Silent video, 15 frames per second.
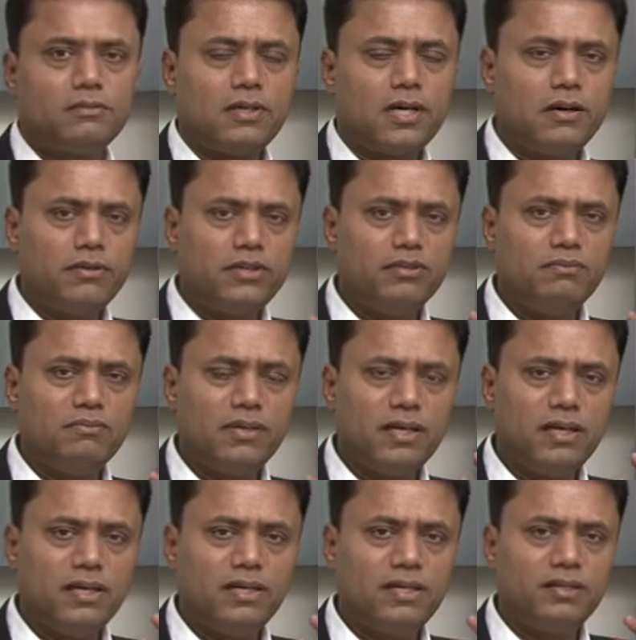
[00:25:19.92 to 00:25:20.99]
how do you
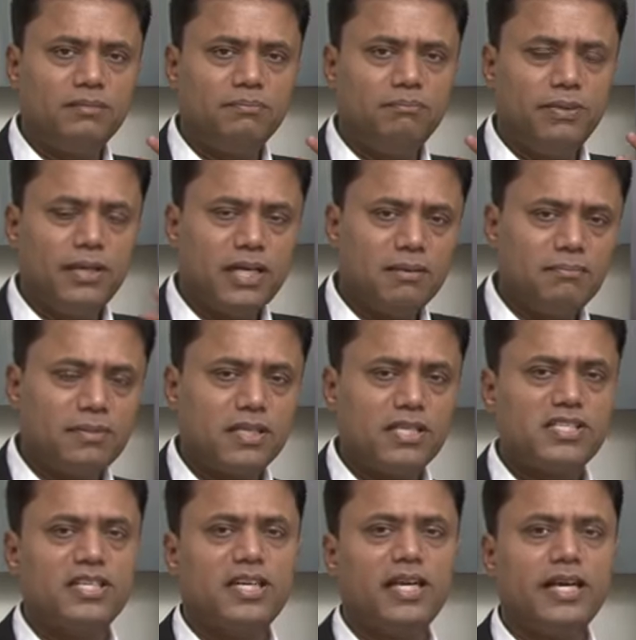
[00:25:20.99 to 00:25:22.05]
become
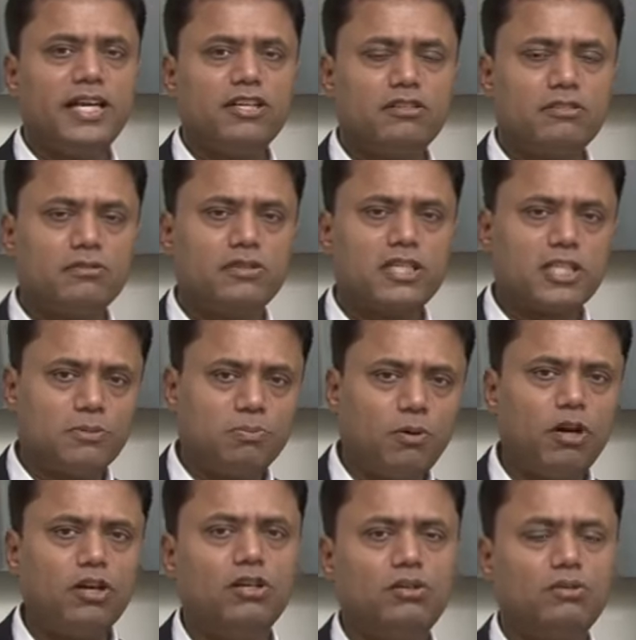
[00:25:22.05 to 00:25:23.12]
resilient to
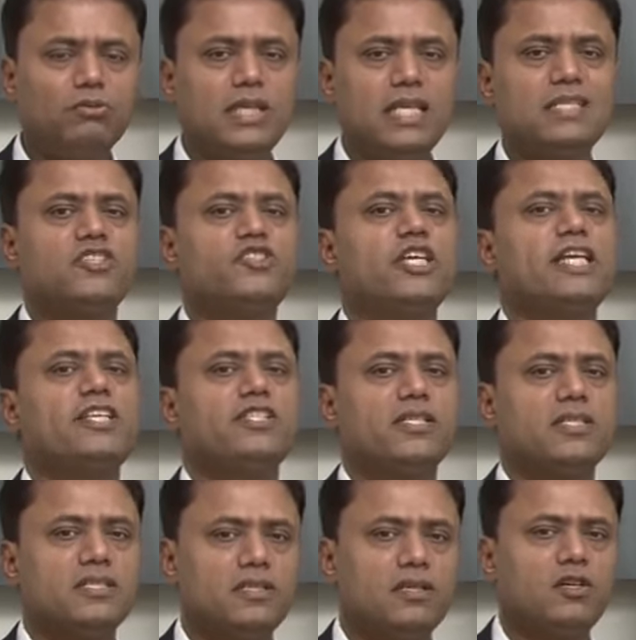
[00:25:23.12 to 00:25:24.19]
respond to these
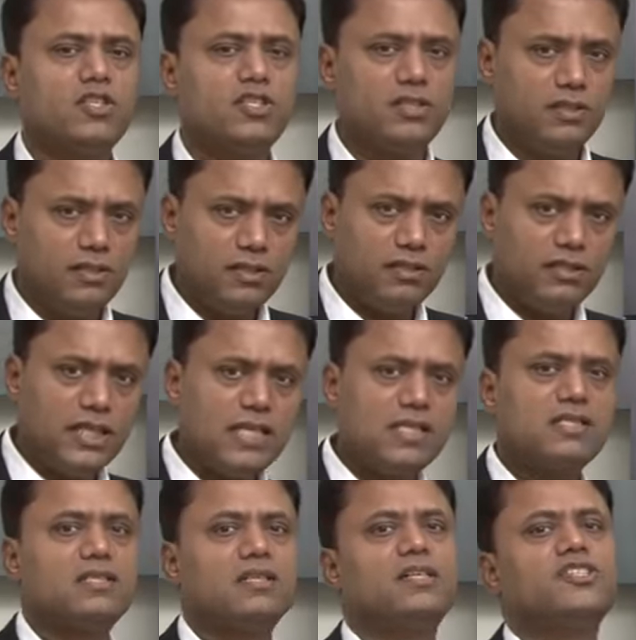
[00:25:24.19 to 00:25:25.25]
changes, or
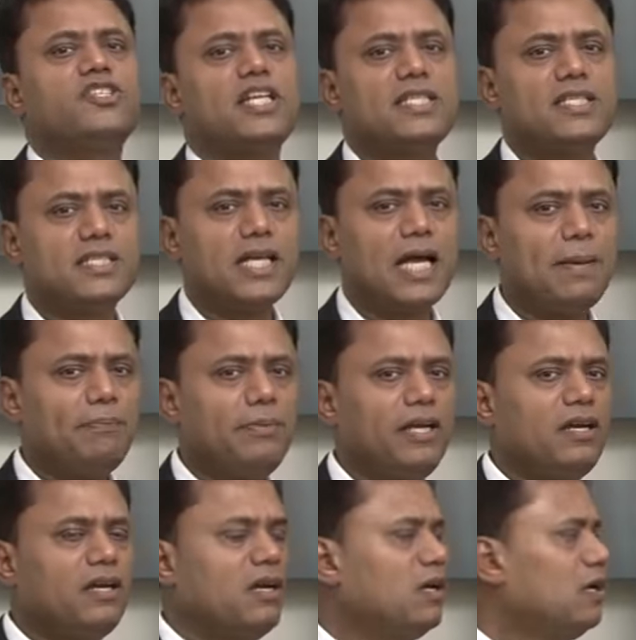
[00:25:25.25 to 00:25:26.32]
these changes
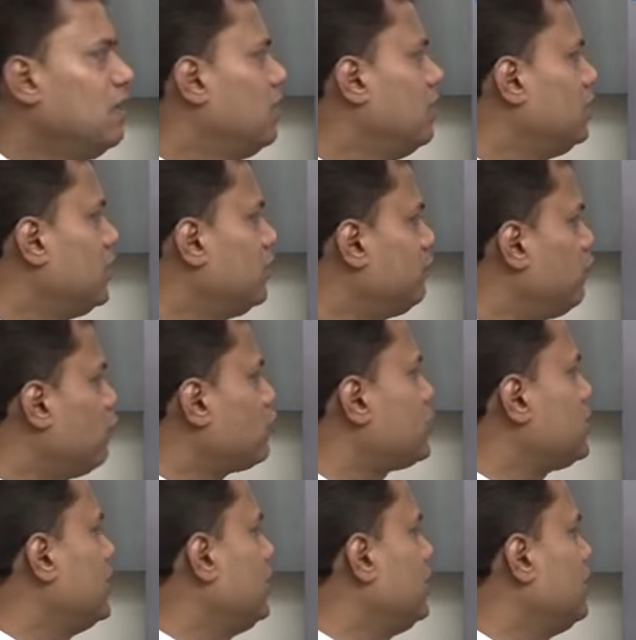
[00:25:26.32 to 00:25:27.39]
happening, the
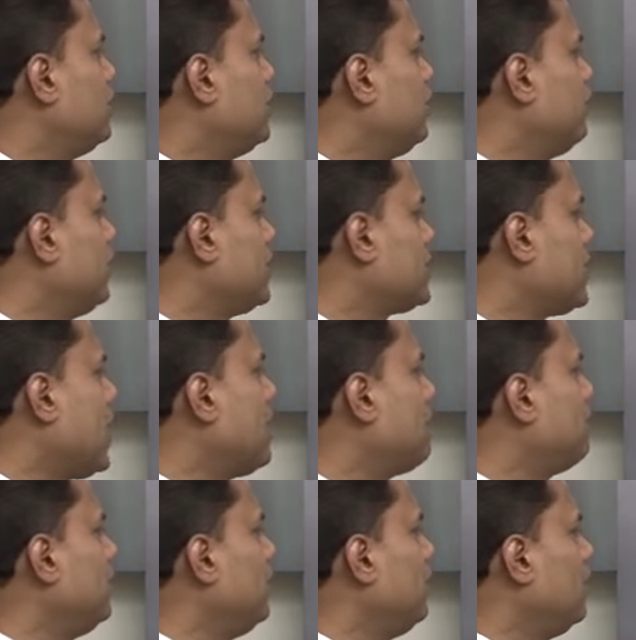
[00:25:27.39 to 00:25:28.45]
unforeseen events
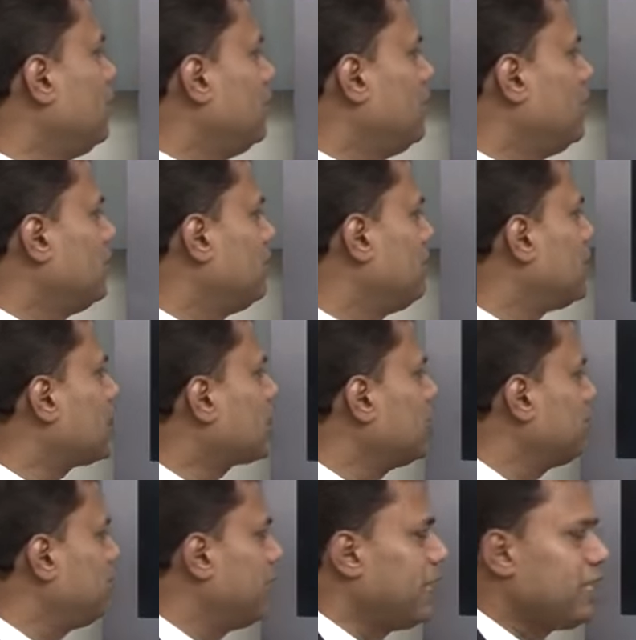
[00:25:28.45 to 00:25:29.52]
happening in the
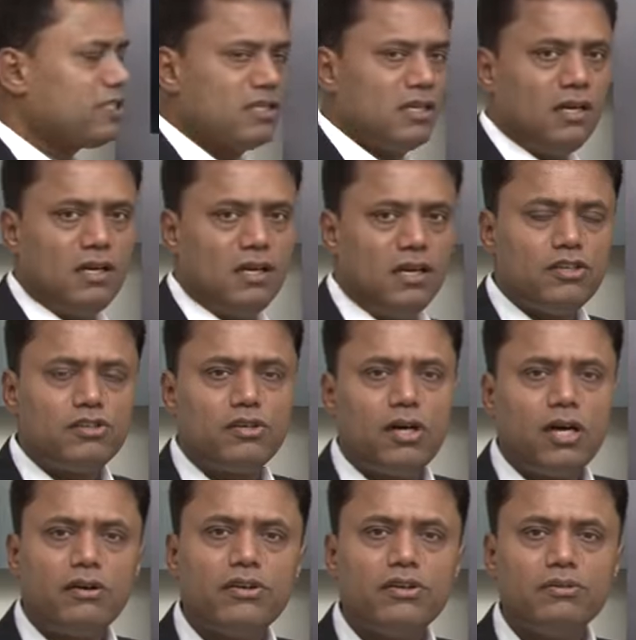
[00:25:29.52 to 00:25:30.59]
marketplace? So
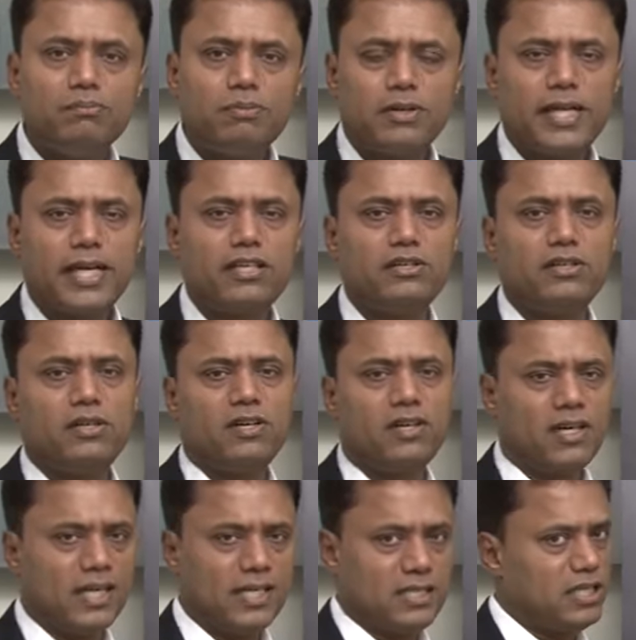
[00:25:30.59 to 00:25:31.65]
how do you protect your
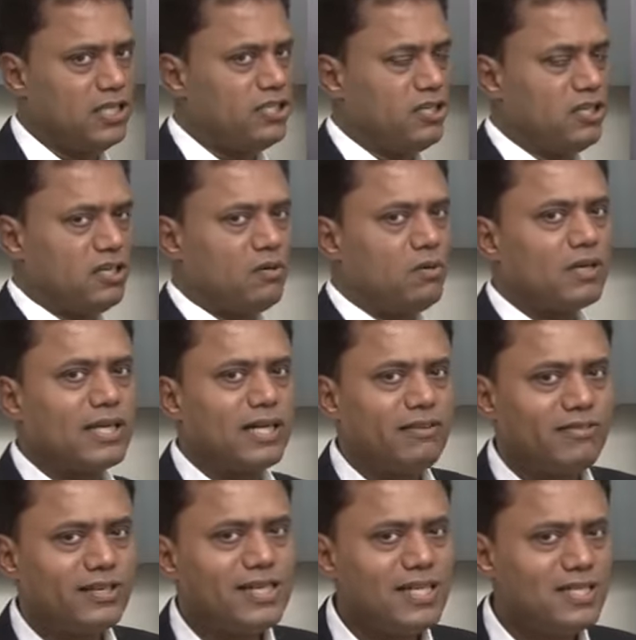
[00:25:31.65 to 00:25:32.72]
organization? What kind
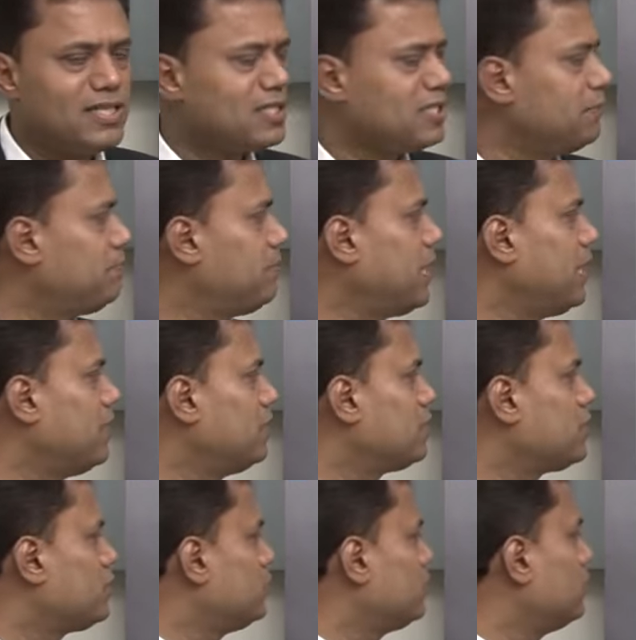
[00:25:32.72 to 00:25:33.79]
of contingency plan?
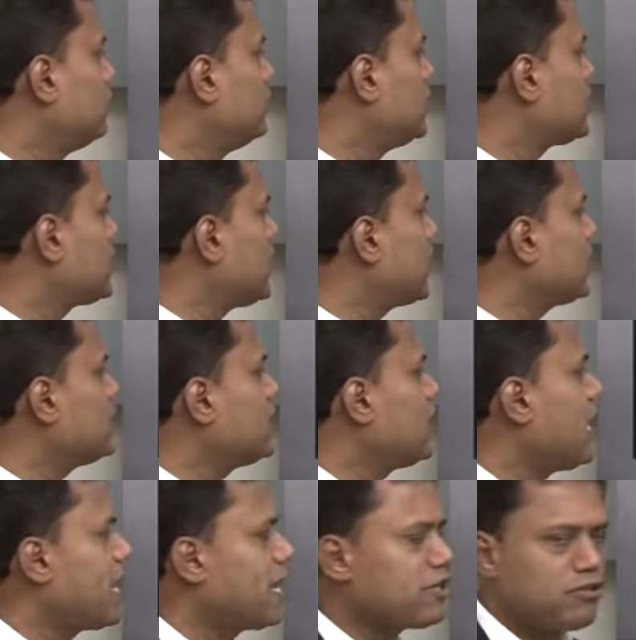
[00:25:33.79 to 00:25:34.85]
So the strategy
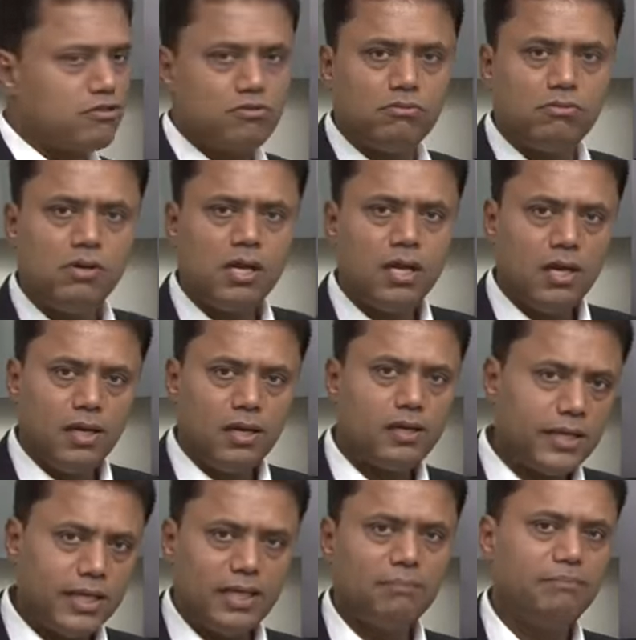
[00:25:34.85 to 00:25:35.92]
has to
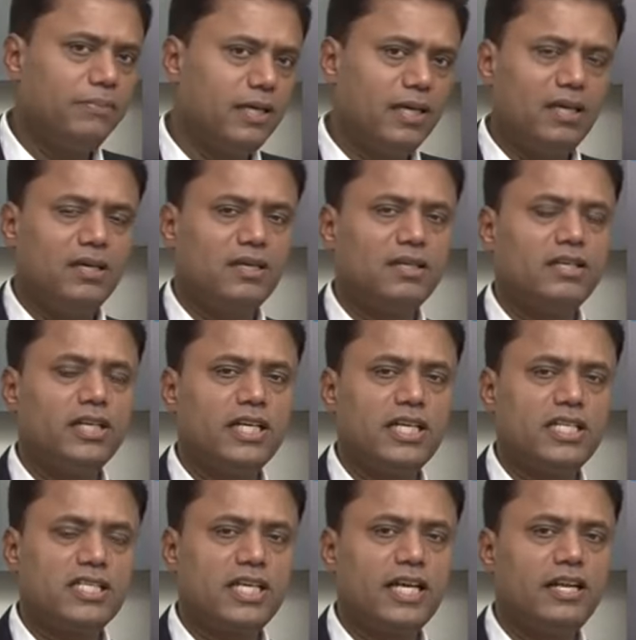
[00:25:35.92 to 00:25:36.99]
really build in
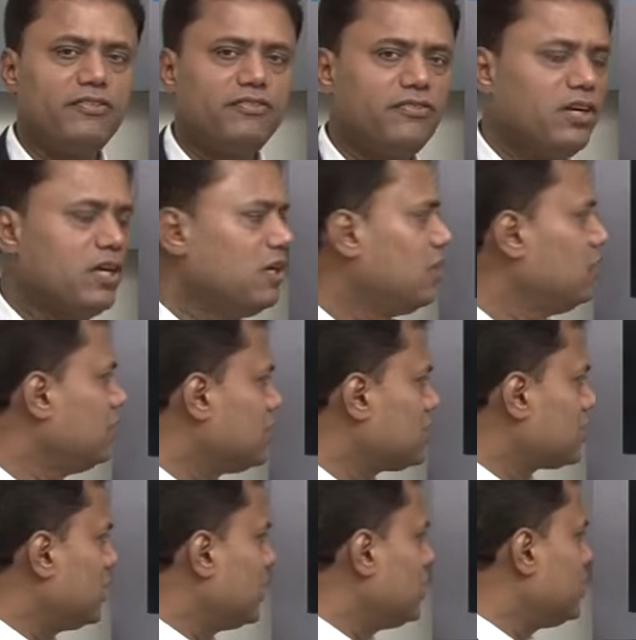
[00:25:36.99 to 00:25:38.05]
itself this
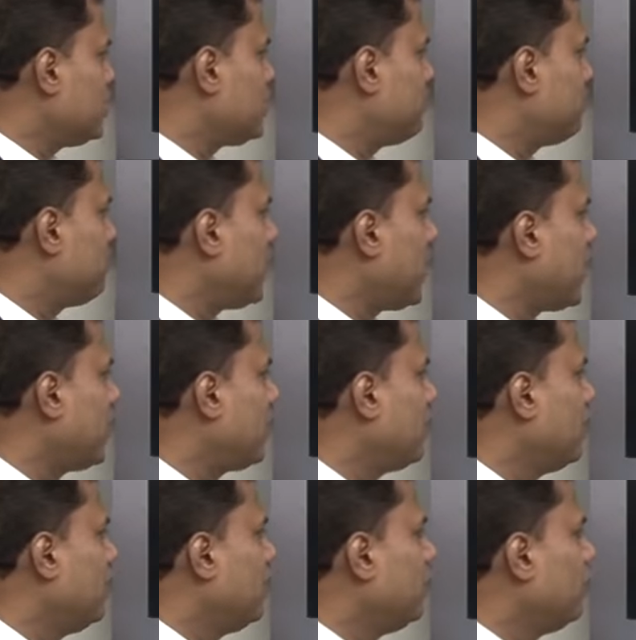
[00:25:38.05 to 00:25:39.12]
contingency plan.
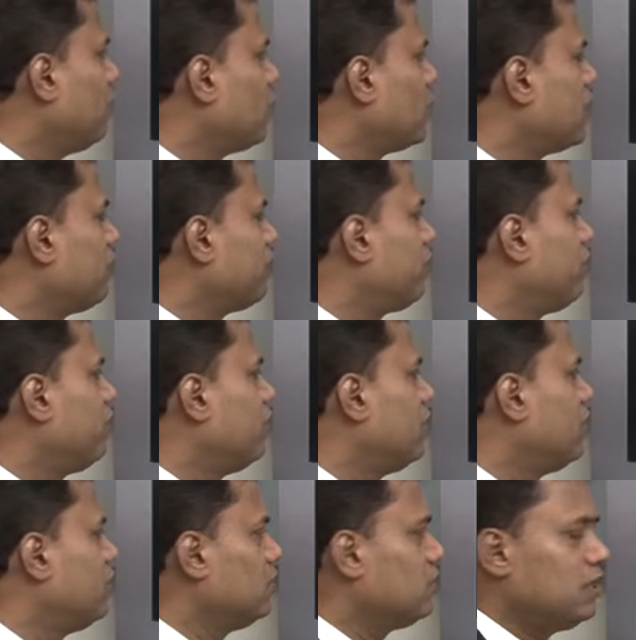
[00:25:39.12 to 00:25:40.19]
What if,
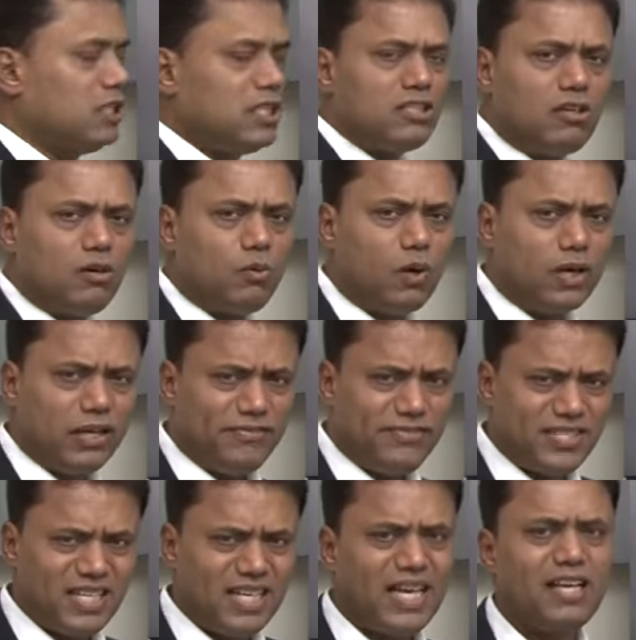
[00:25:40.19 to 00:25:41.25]
these are all what if
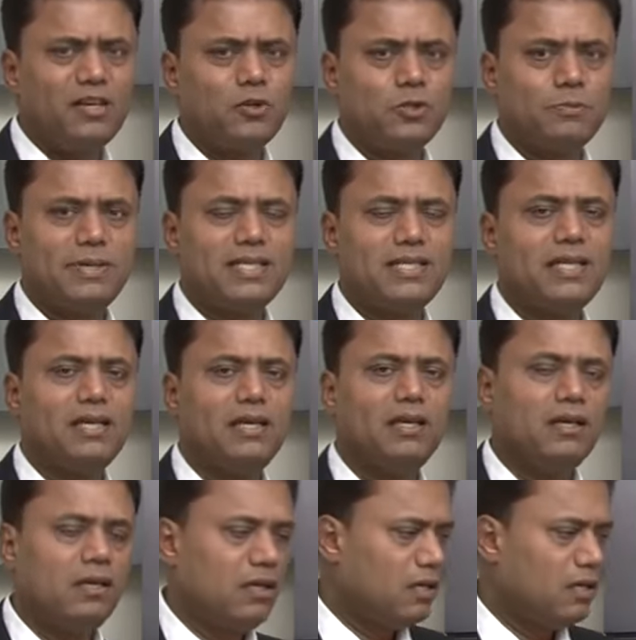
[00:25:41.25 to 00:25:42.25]
scenarios basically.